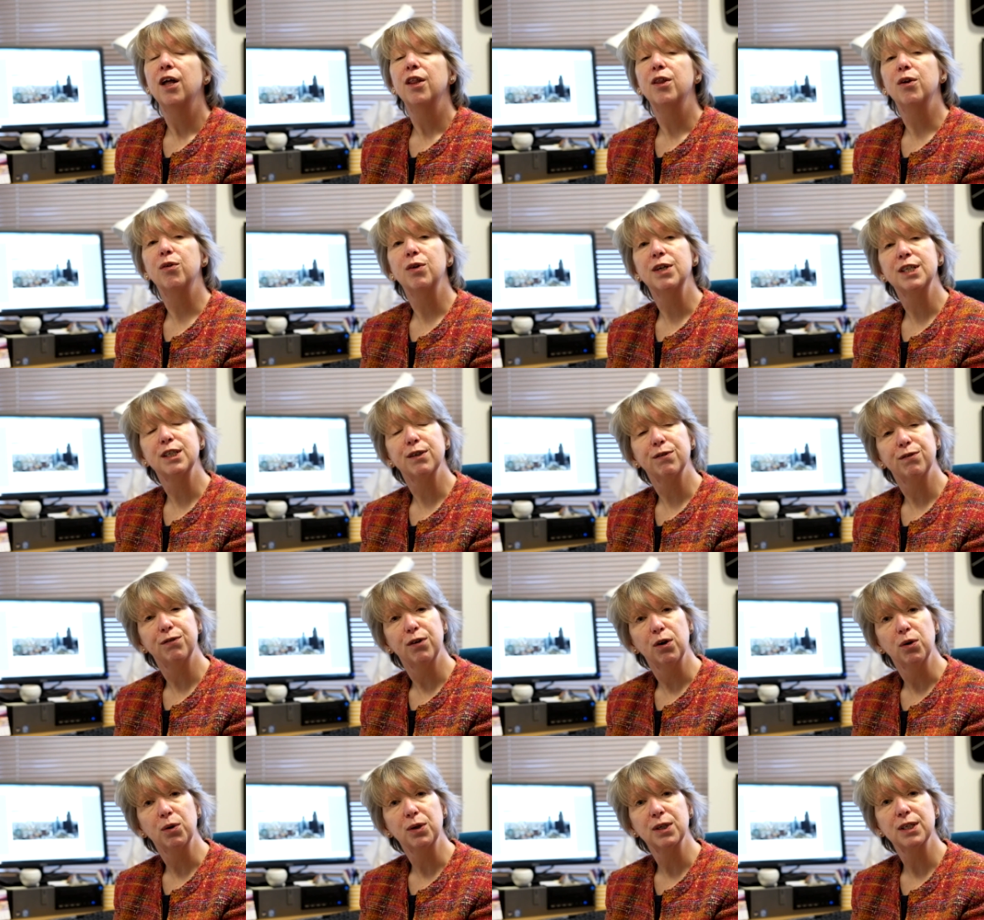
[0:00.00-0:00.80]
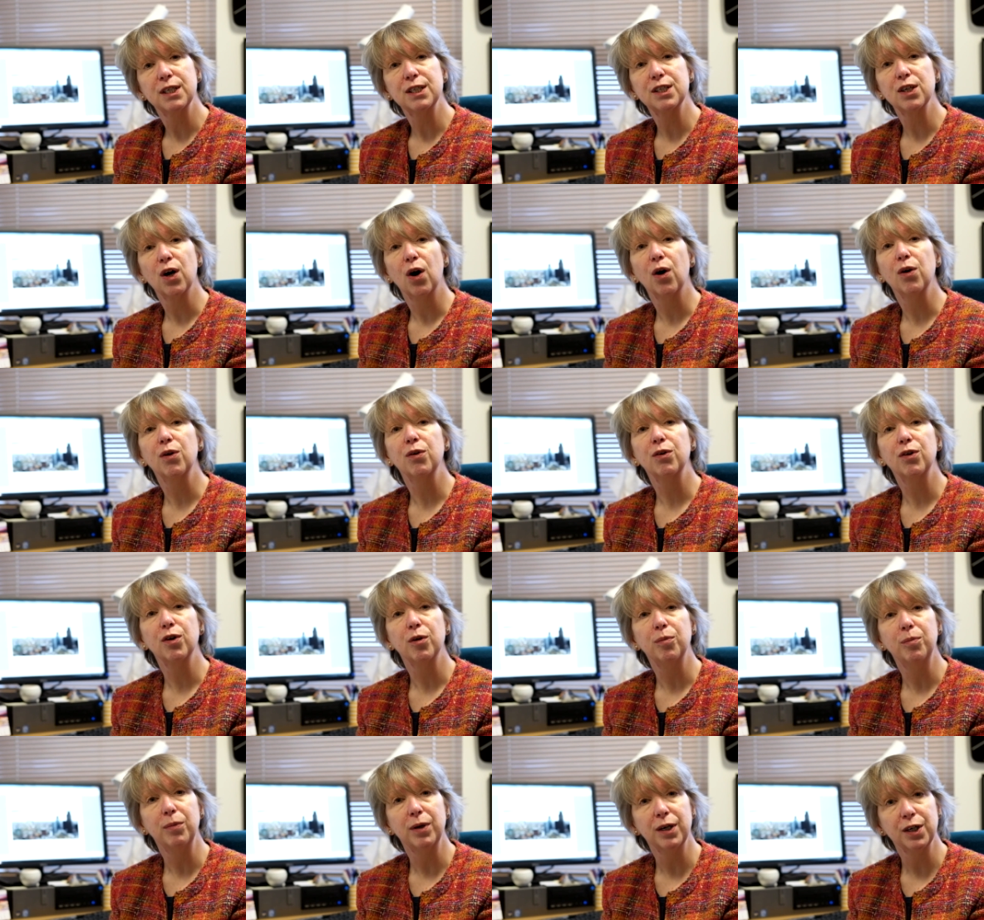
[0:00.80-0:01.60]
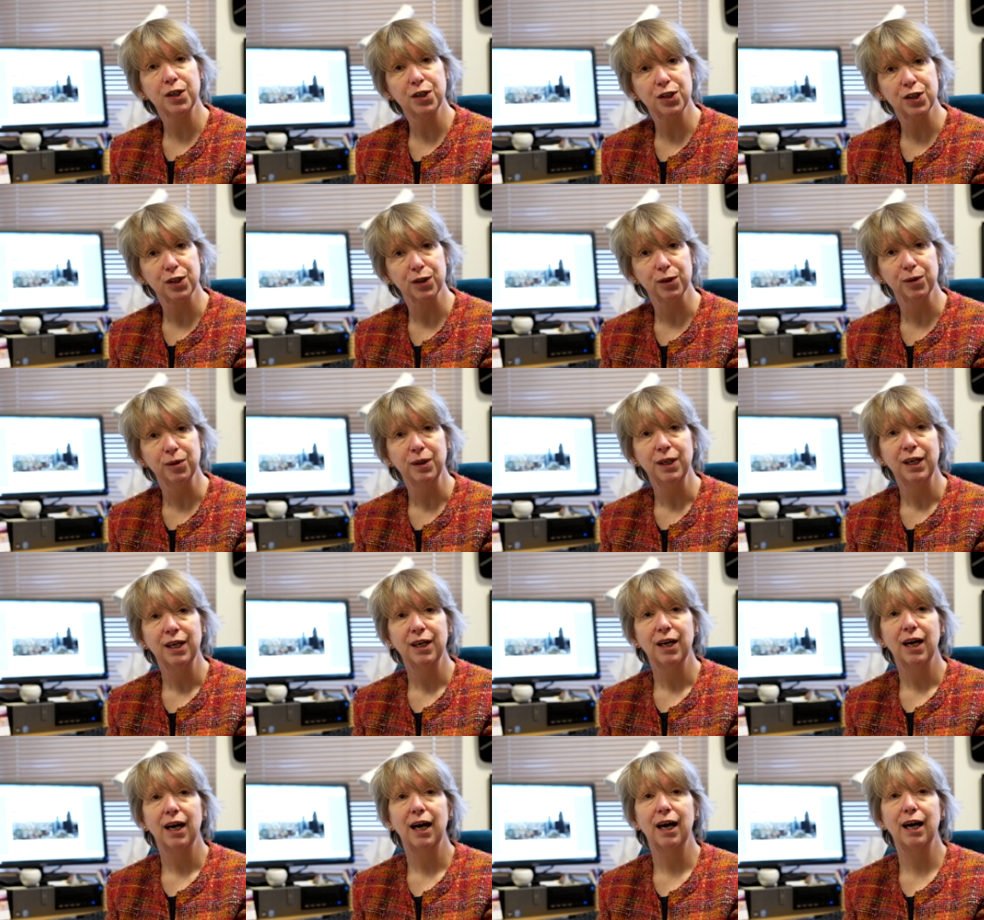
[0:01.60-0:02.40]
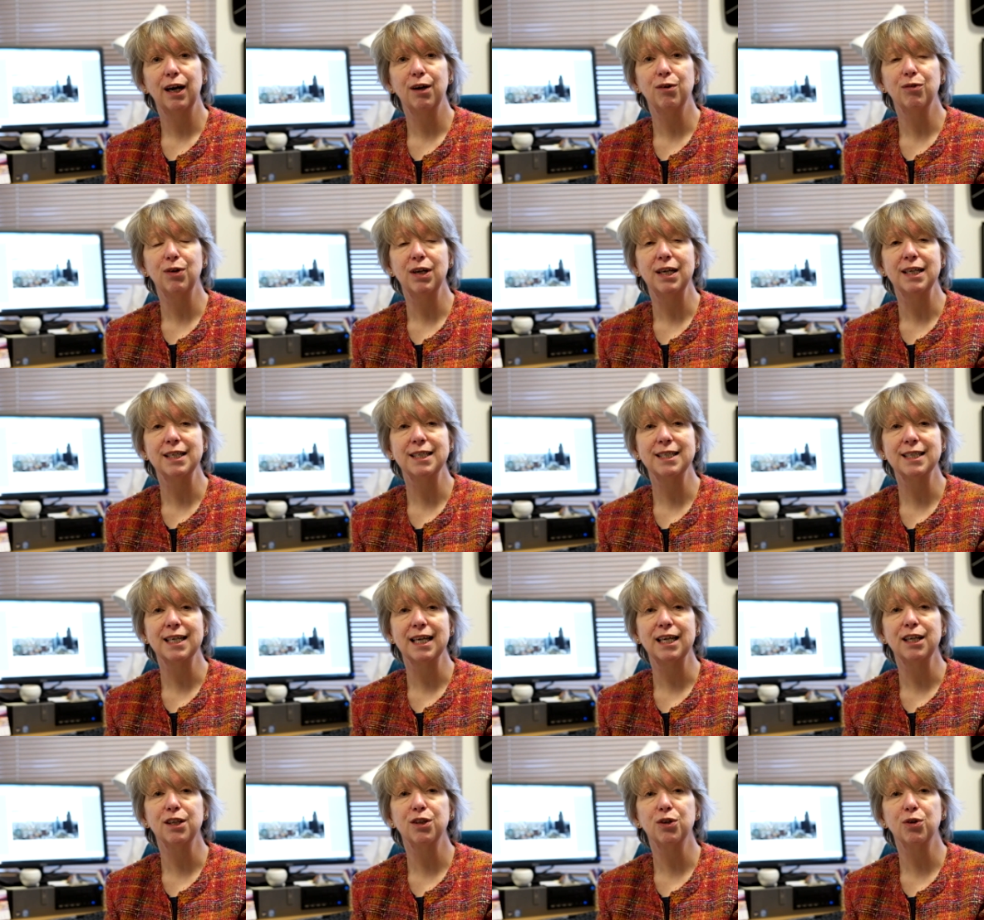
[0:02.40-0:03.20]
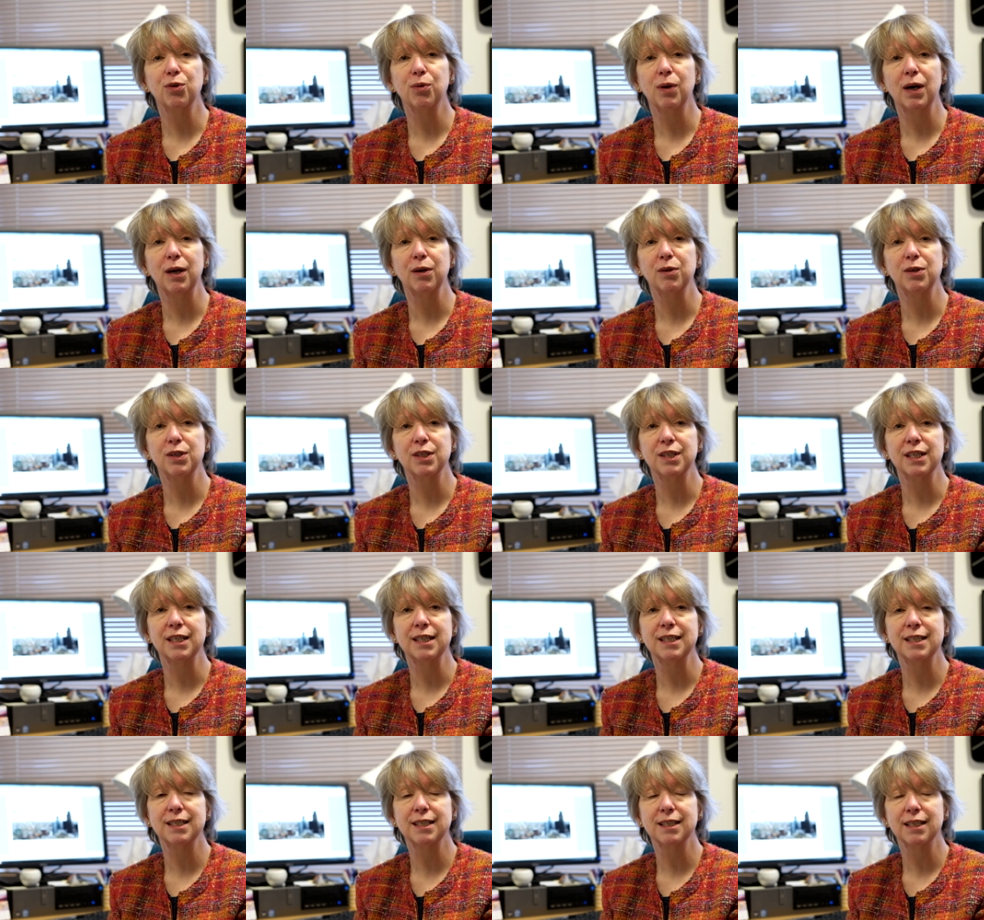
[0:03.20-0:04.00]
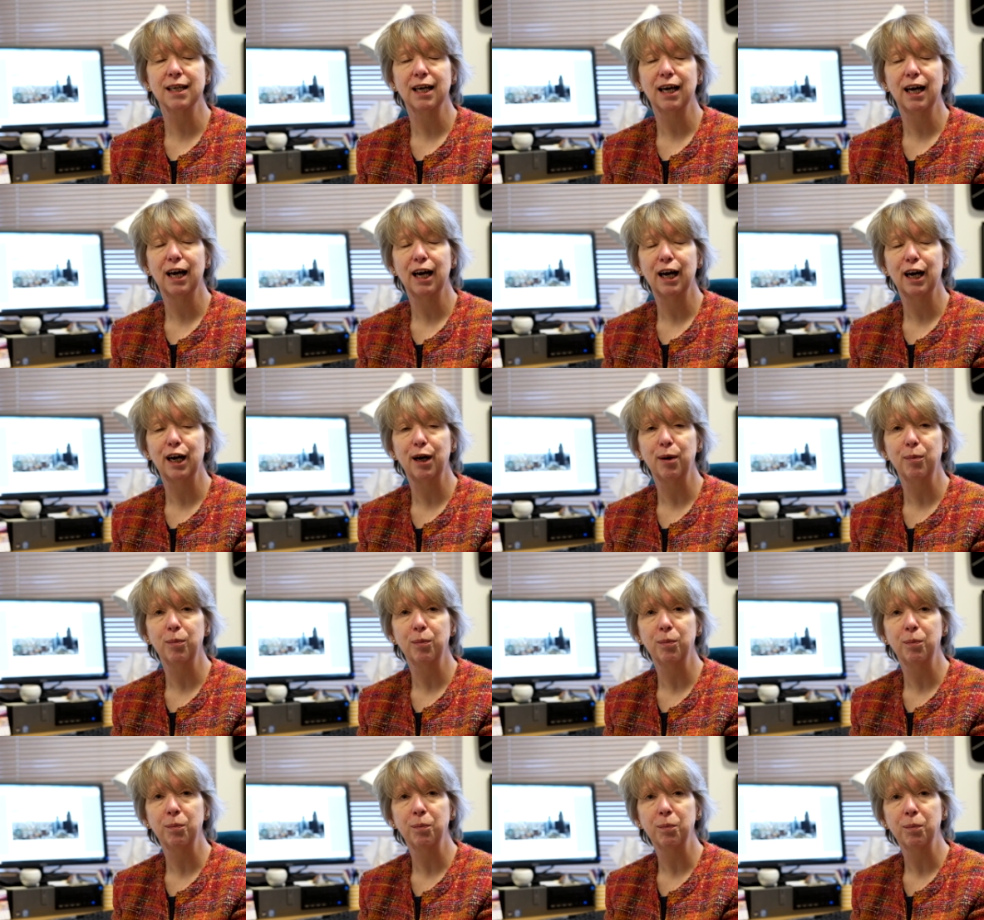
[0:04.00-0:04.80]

There is a focus on commercial uh, real estate throughout this um,